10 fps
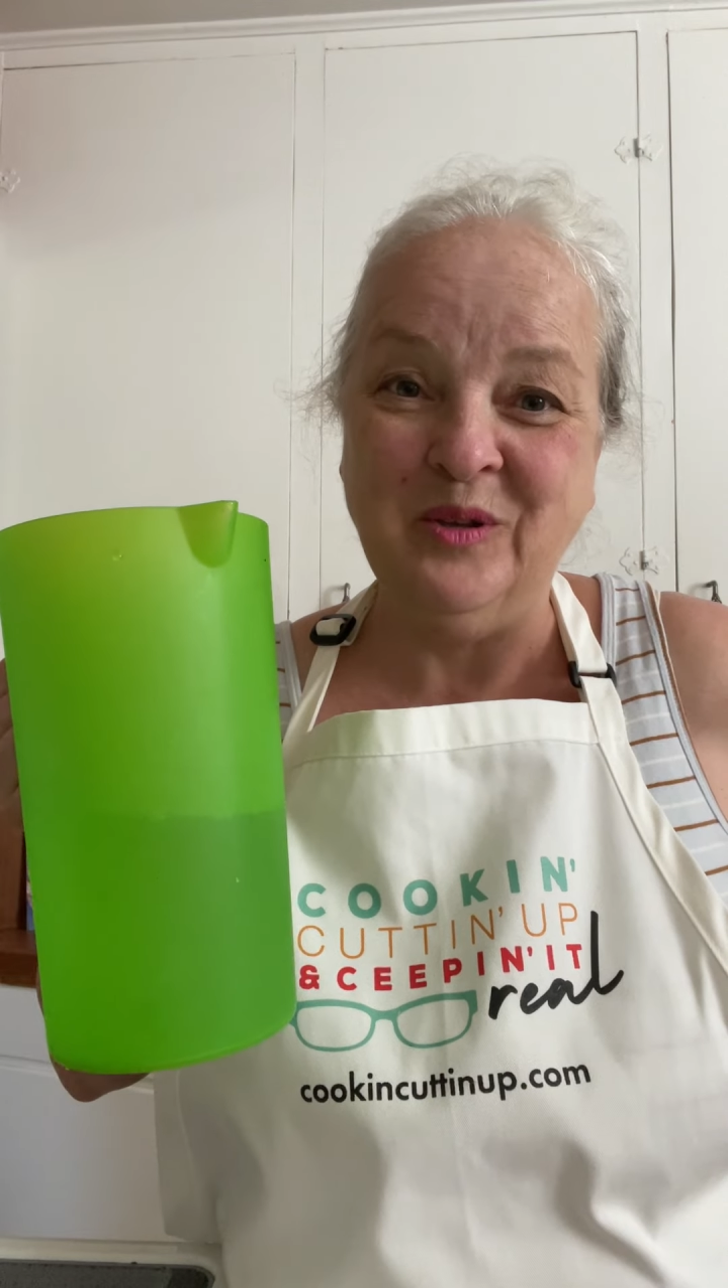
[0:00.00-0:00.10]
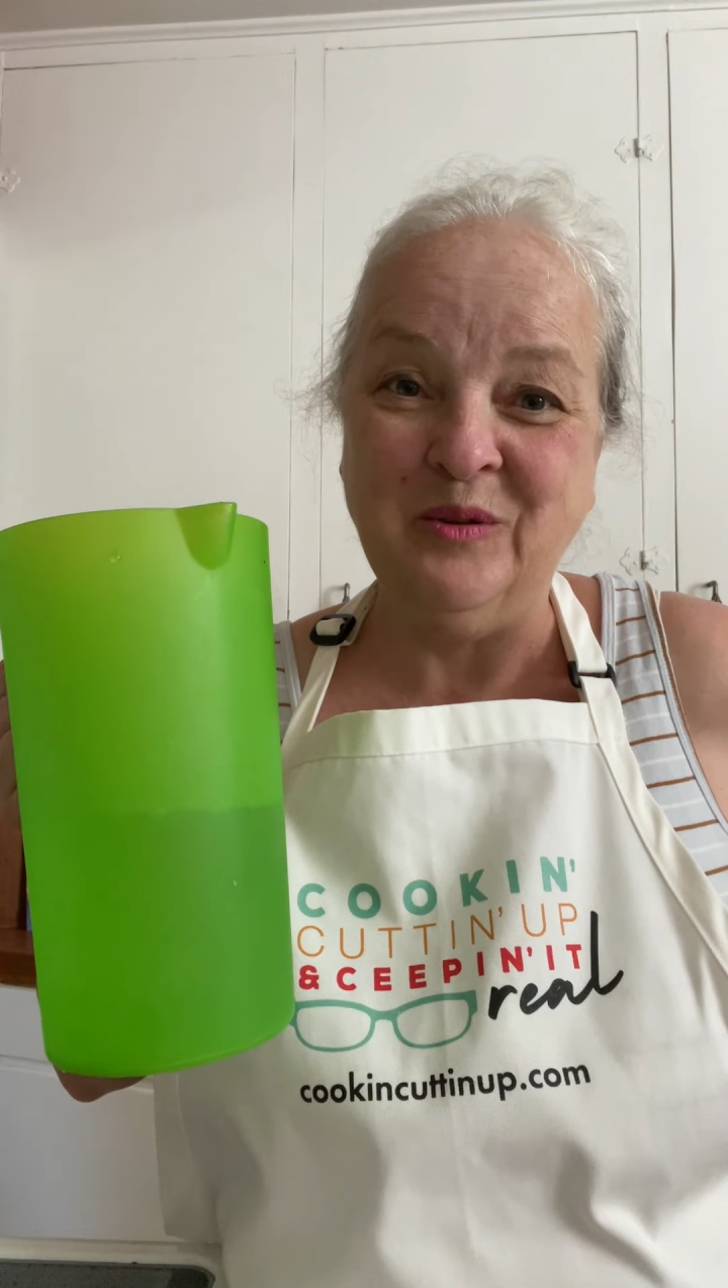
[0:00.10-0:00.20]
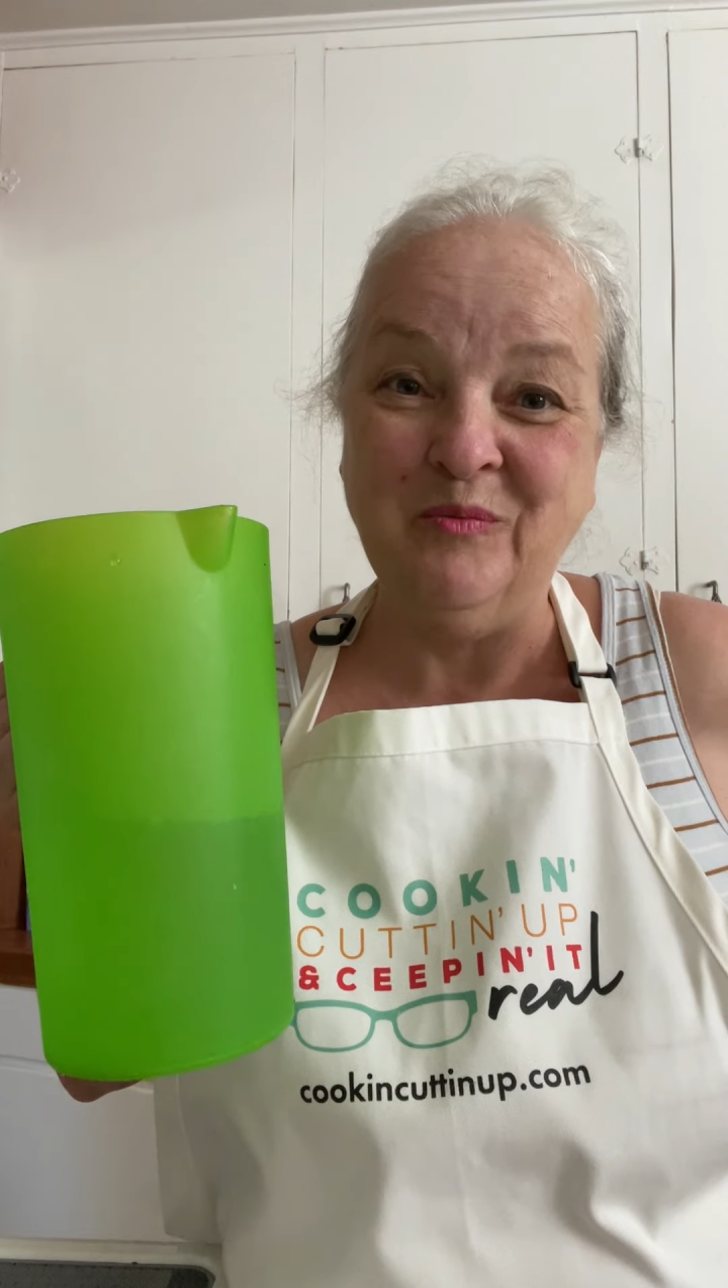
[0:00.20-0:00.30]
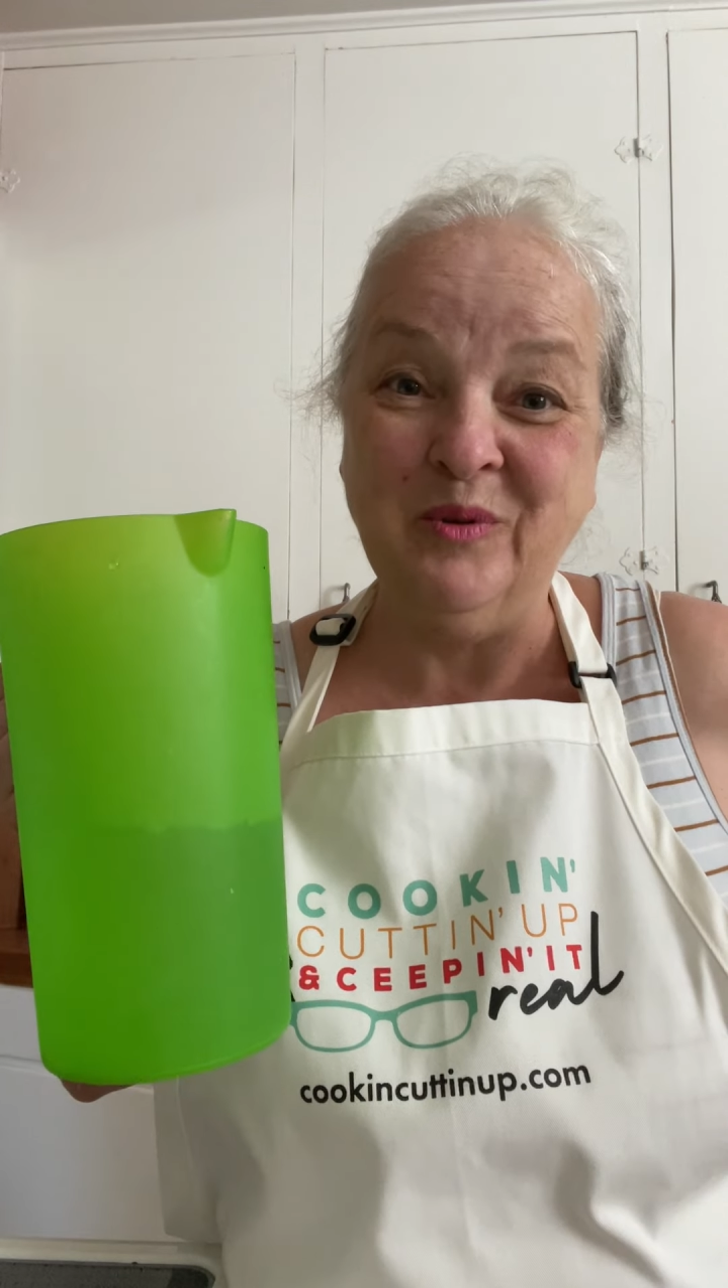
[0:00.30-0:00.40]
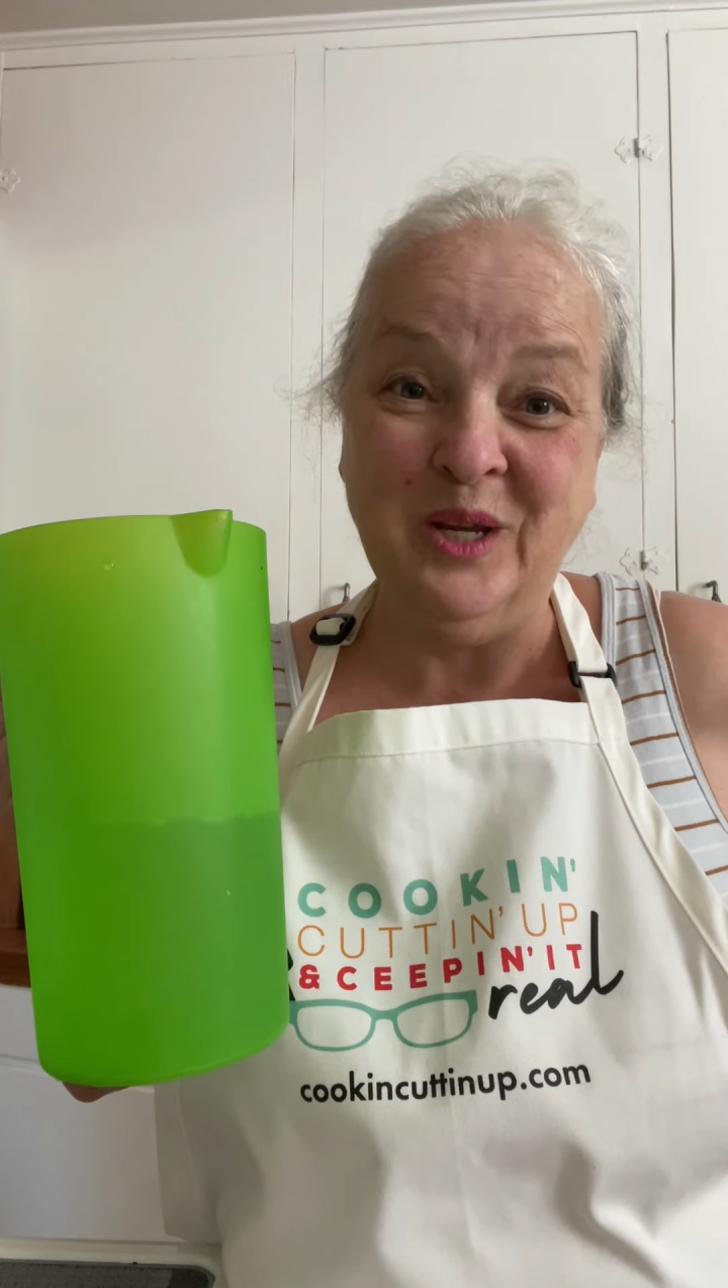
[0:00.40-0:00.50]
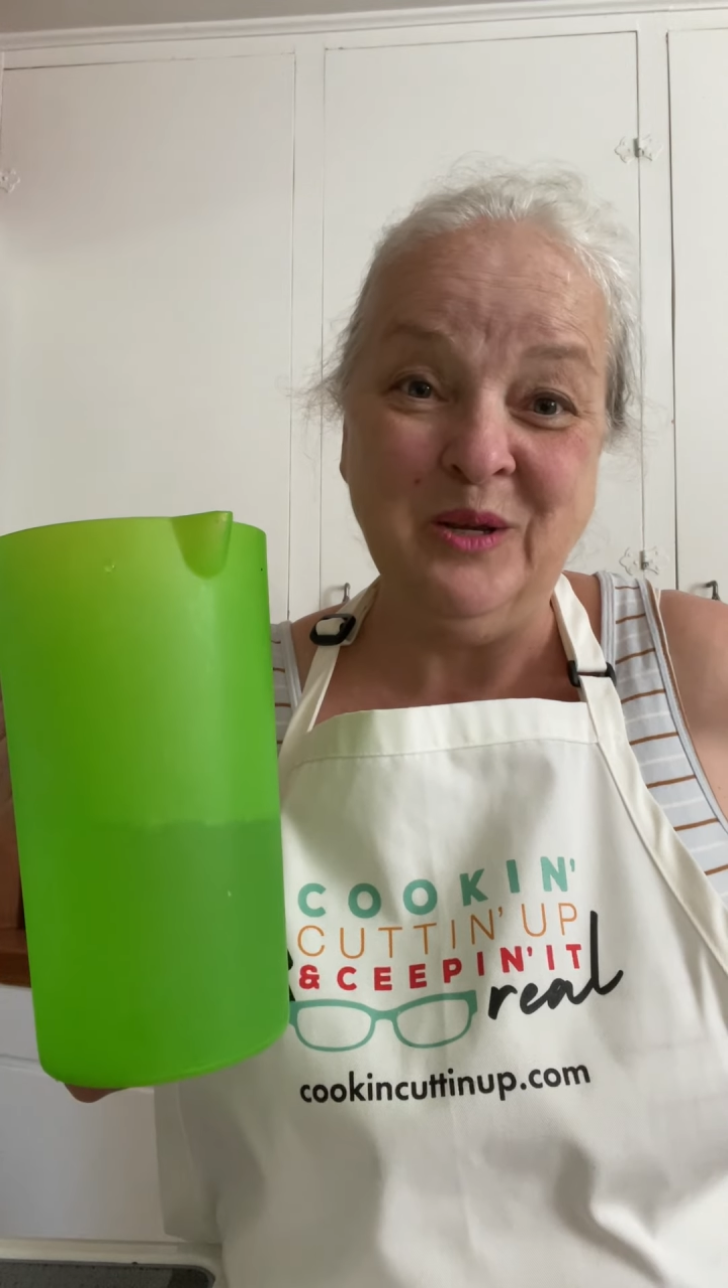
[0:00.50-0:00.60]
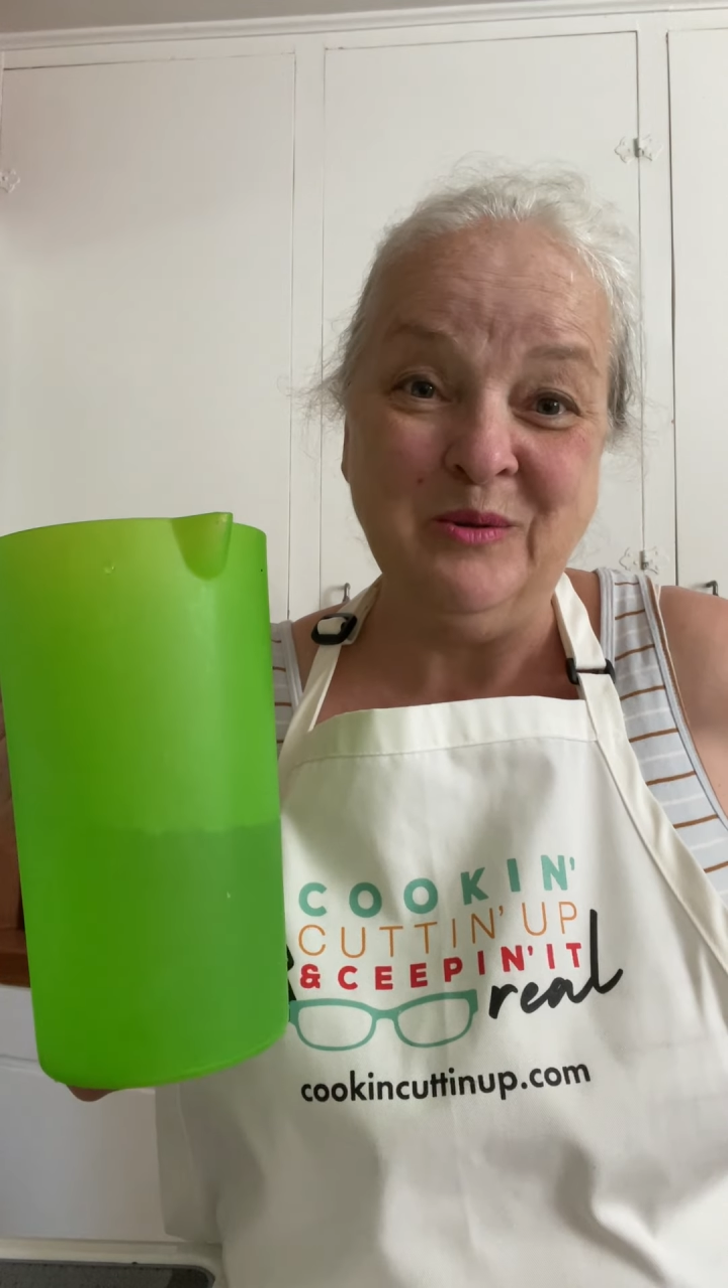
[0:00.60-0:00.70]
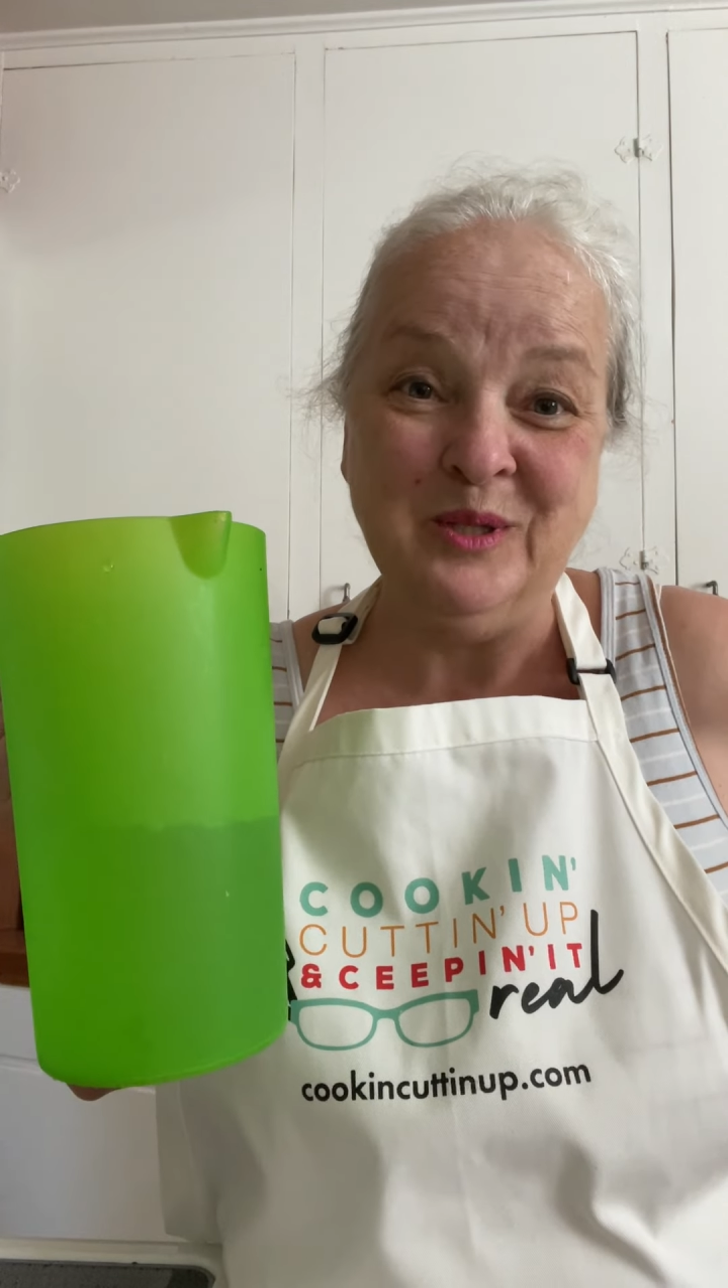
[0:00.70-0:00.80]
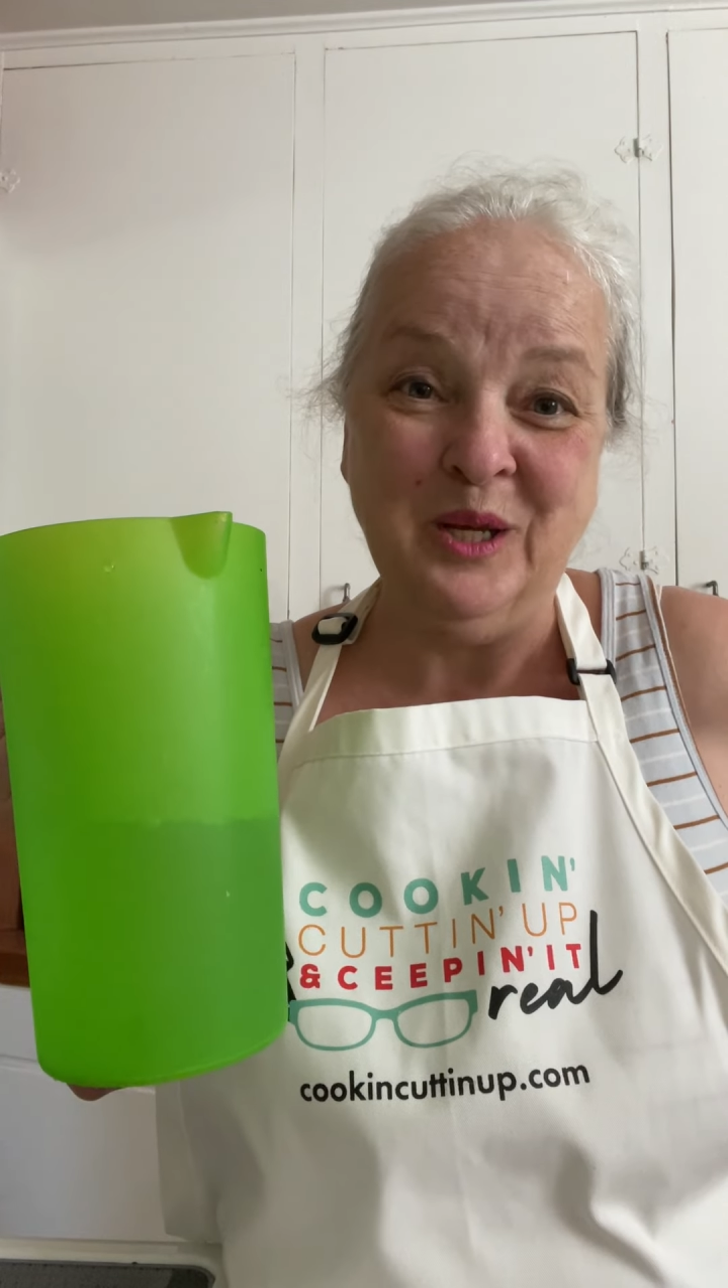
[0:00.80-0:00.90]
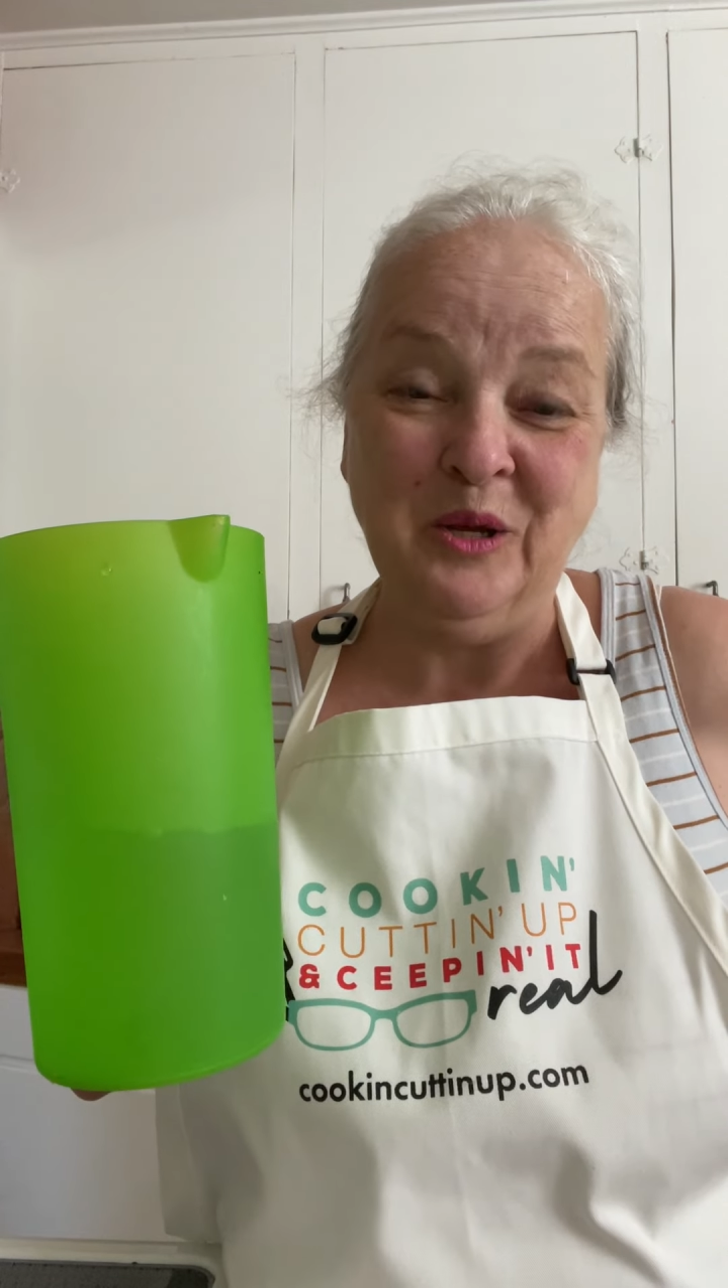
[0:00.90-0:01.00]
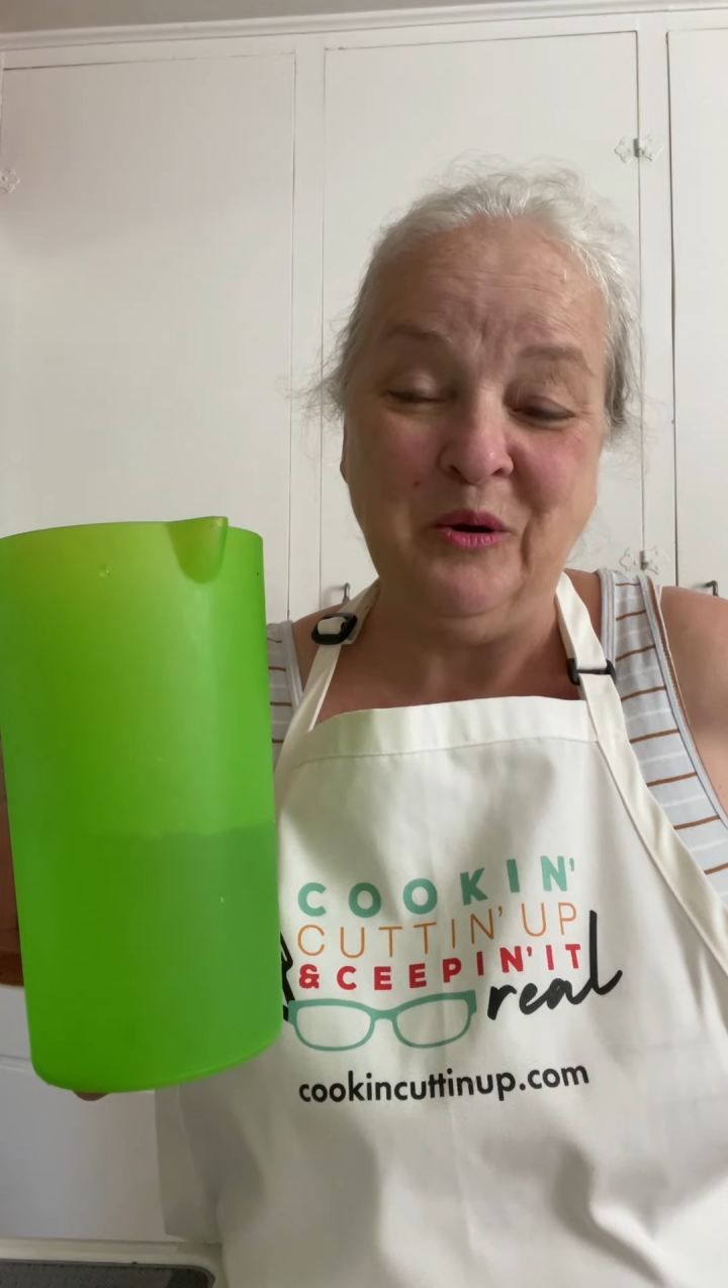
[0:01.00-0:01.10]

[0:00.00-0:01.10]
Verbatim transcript: reusing